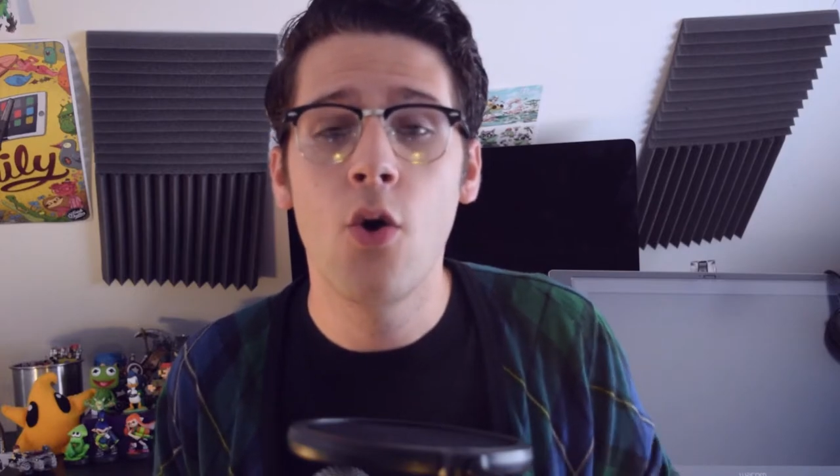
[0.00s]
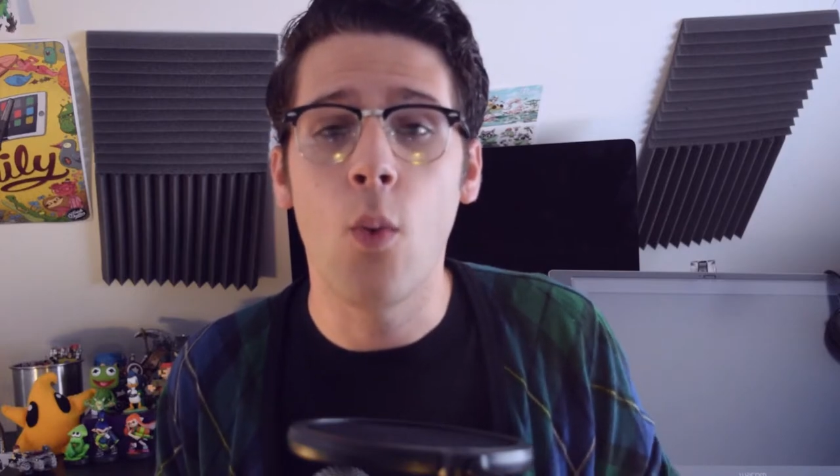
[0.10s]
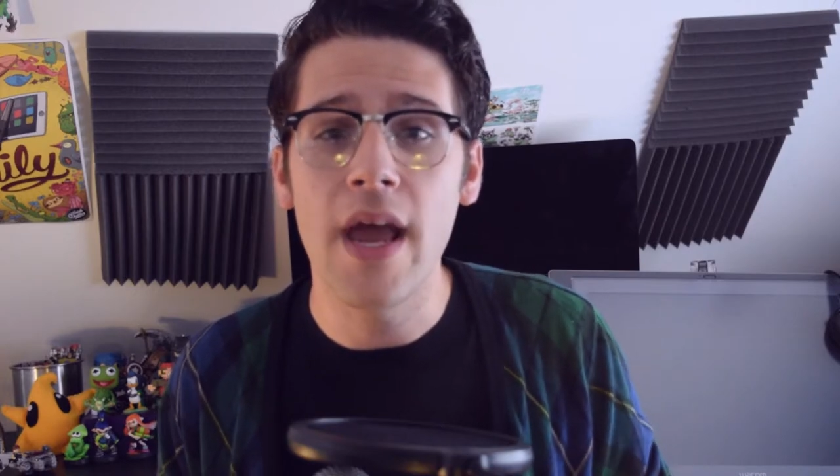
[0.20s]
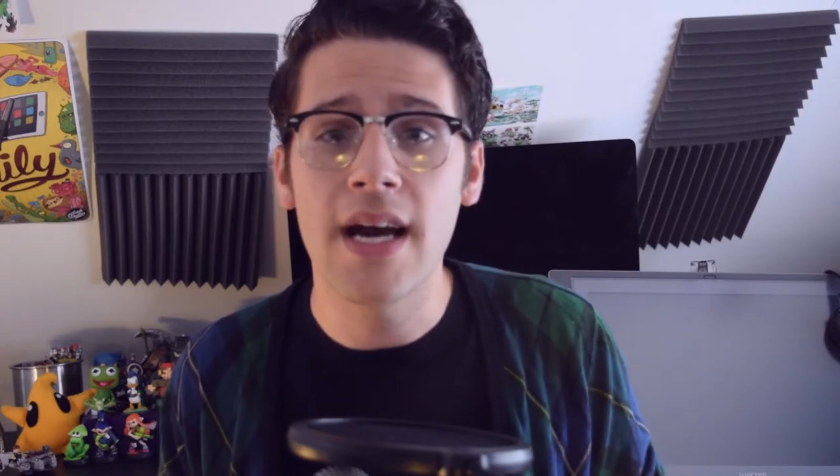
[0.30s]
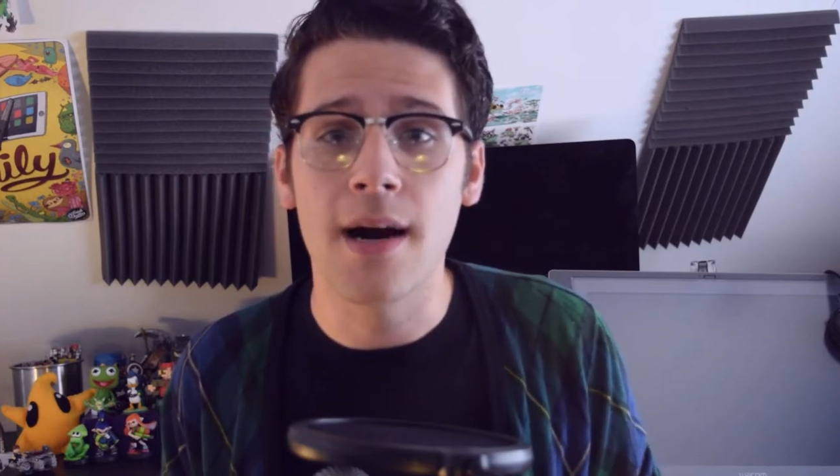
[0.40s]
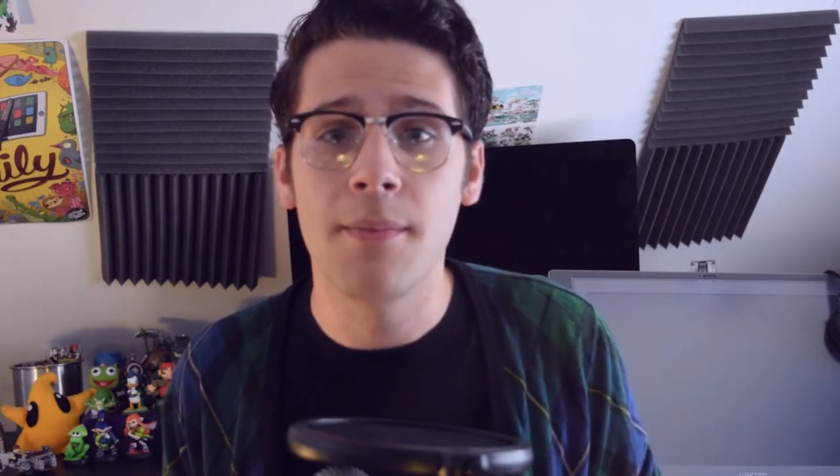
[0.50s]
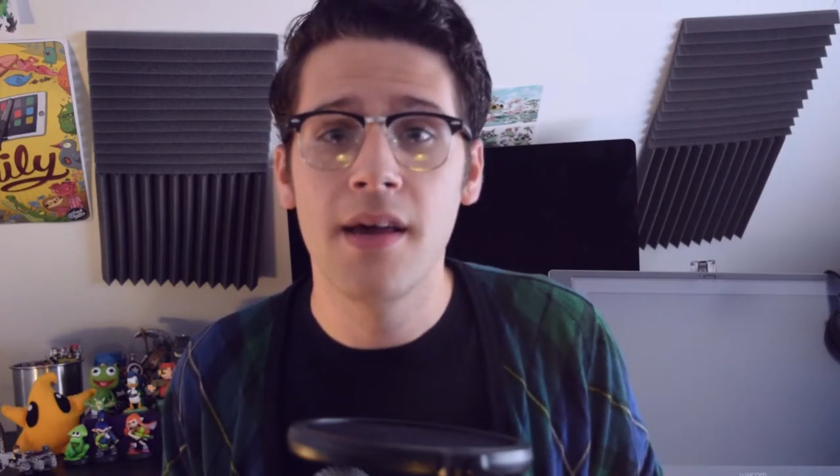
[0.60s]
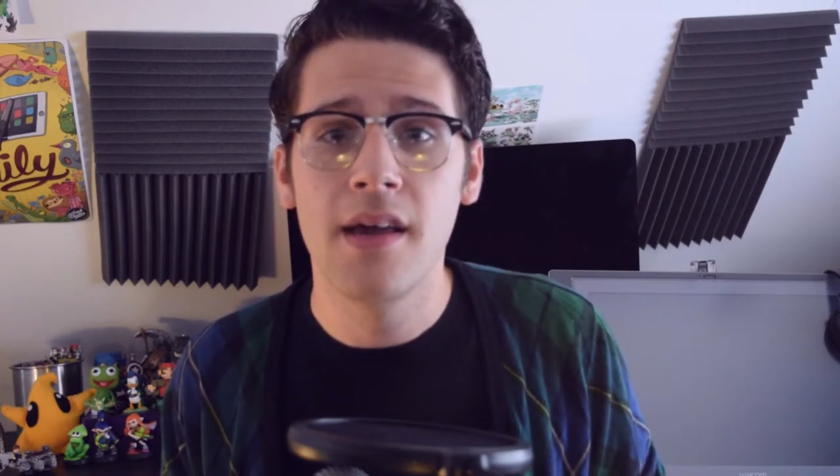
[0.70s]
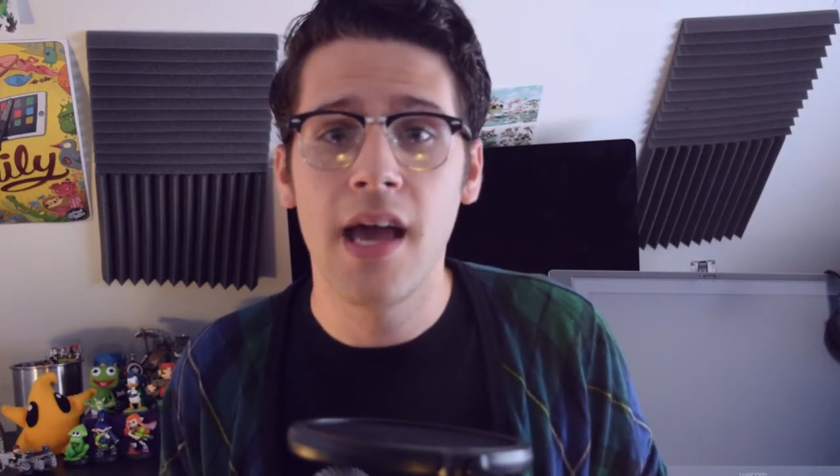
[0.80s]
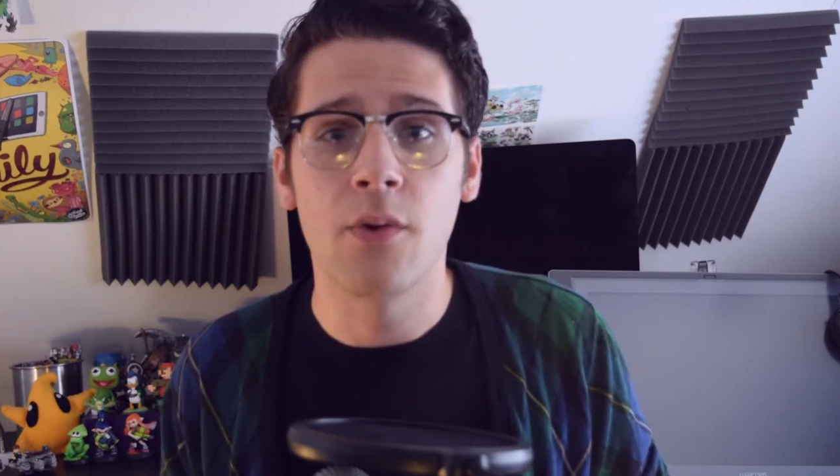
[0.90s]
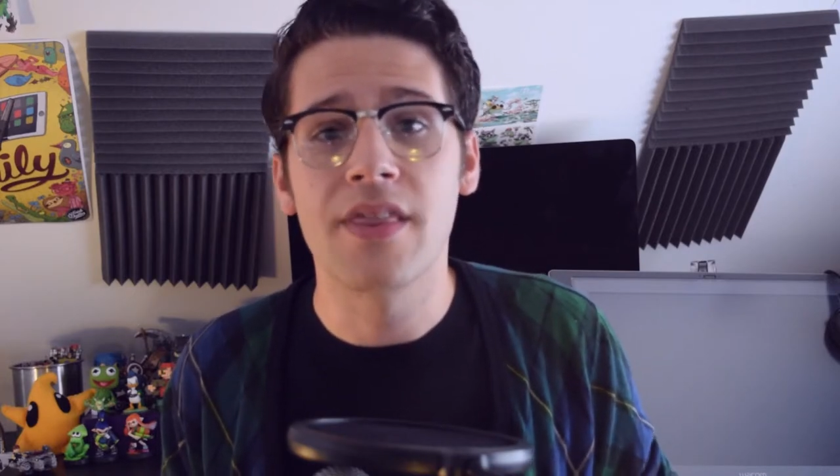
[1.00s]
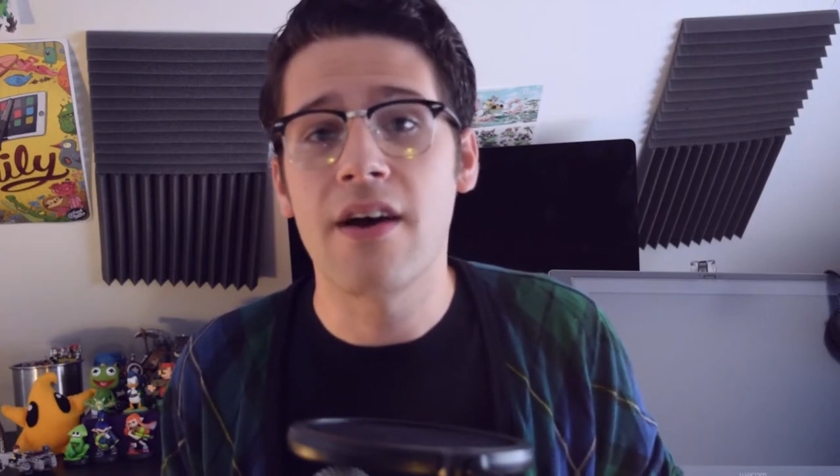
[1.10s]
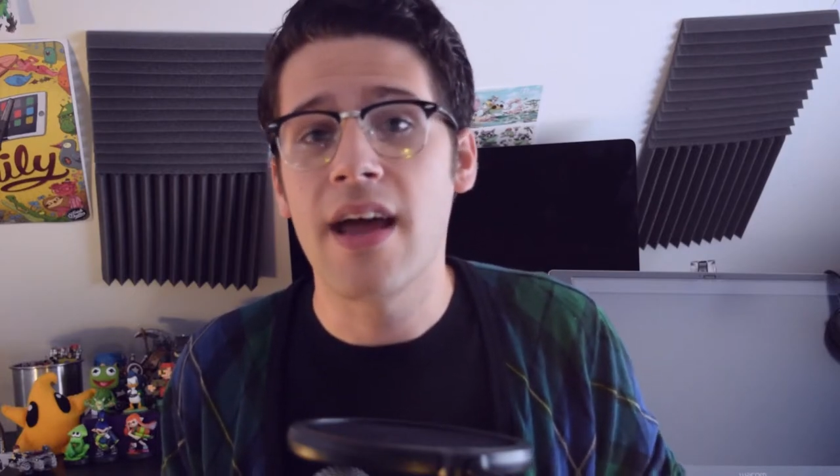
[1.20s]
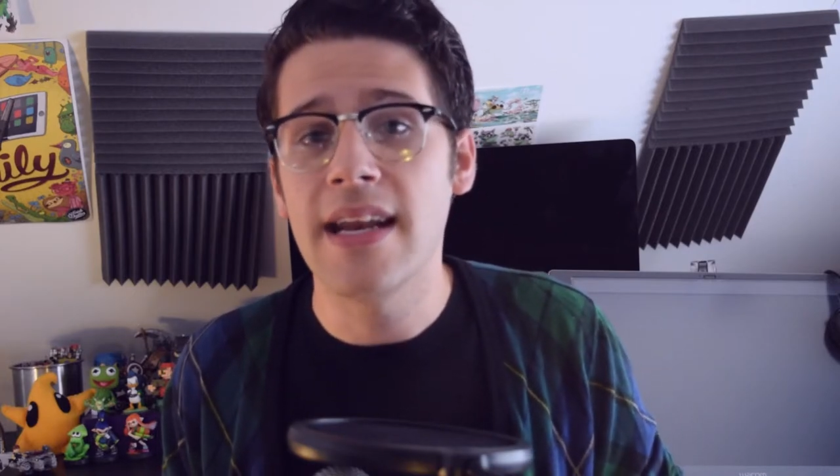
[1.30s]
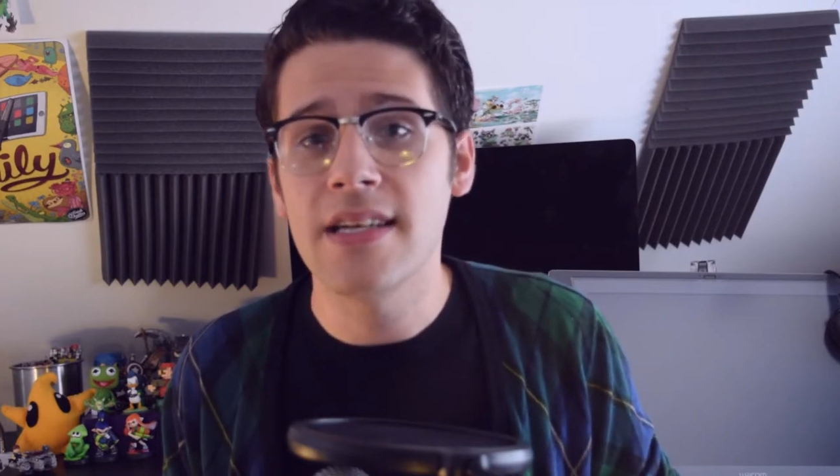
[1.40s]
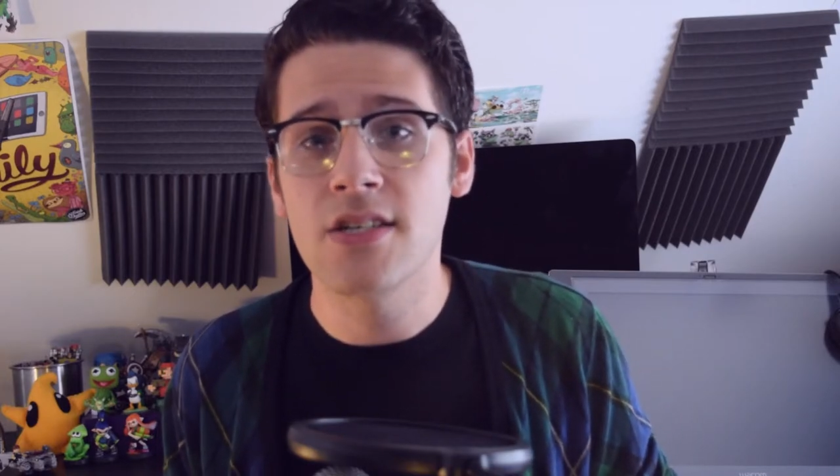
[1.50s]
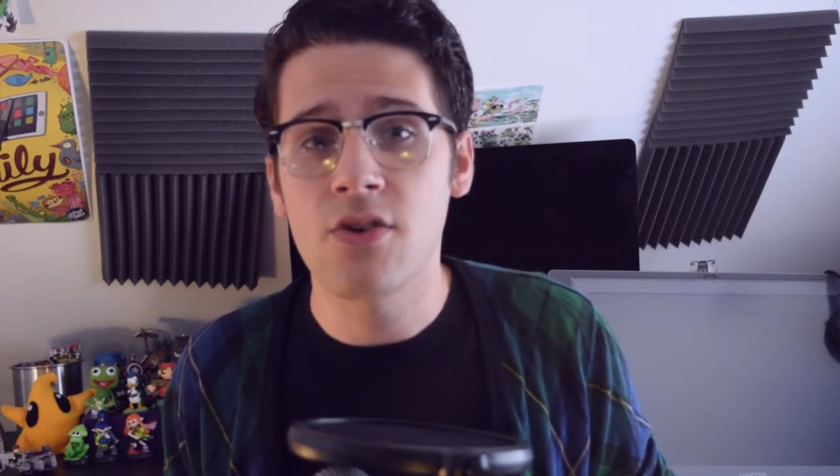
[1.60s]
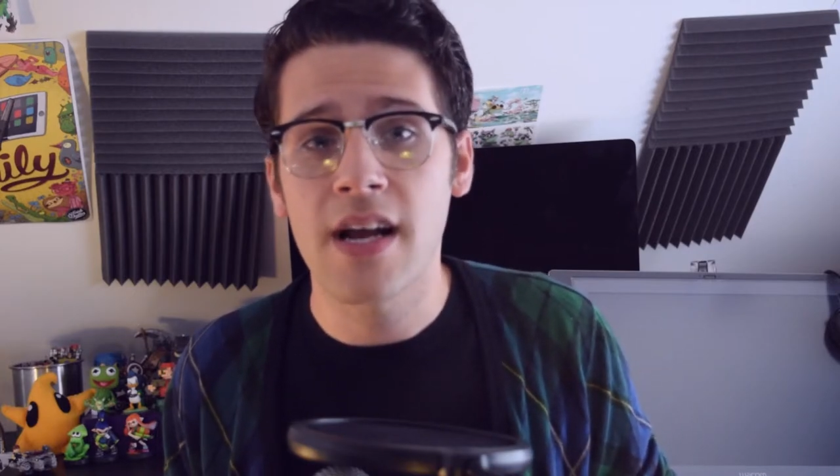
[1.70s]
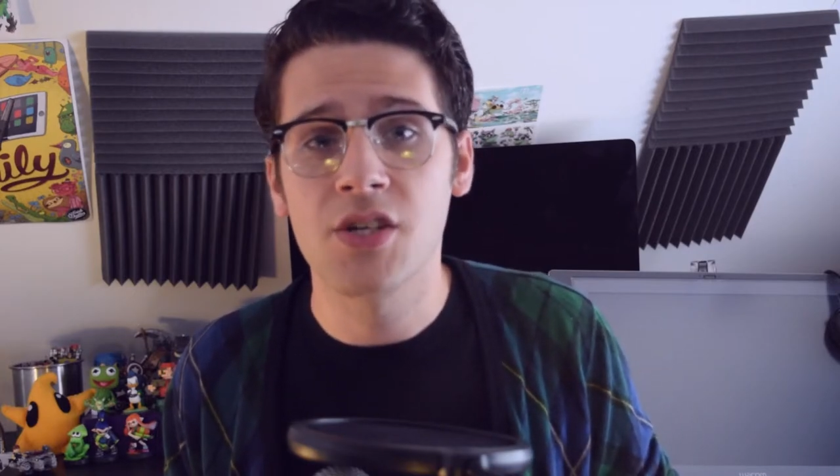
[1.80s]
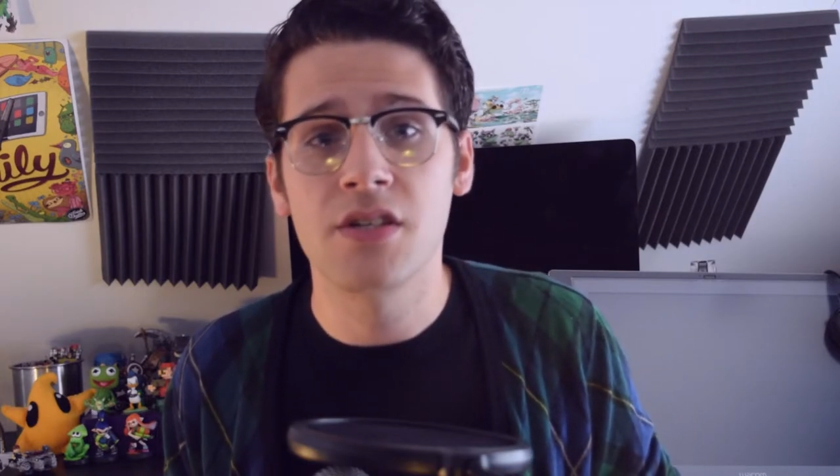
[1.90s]
wake up and without any
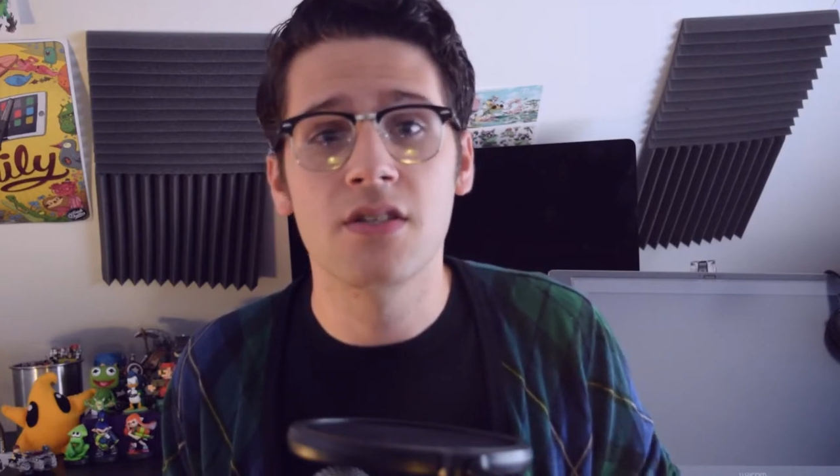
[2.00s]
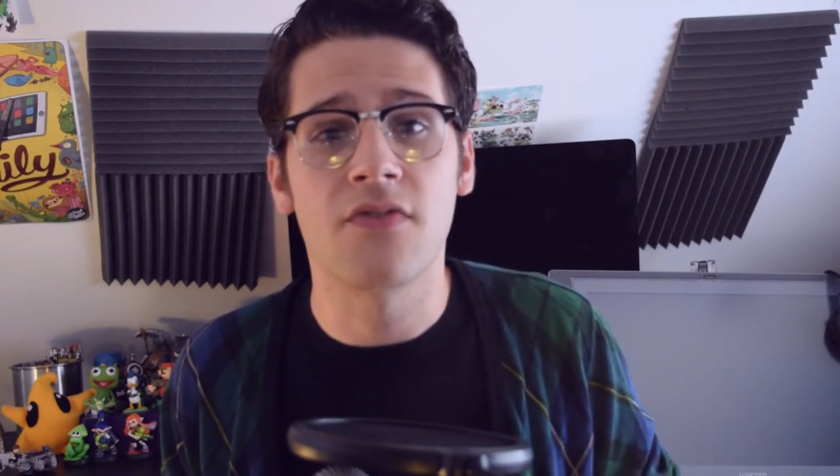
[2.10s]
distractions